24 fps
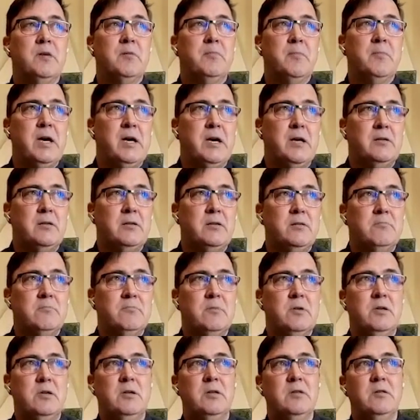demand
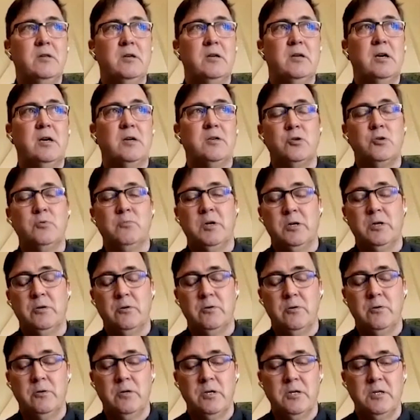in the
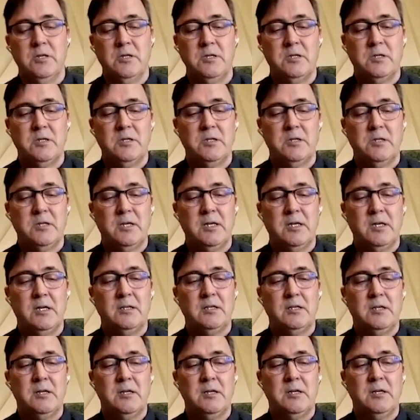Gajumaru is
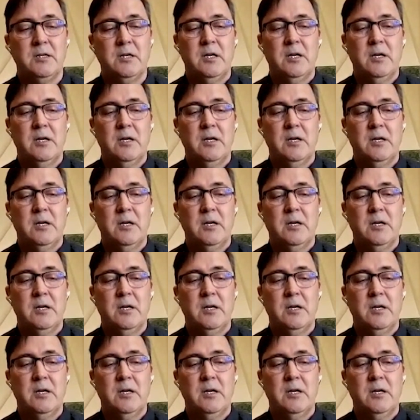that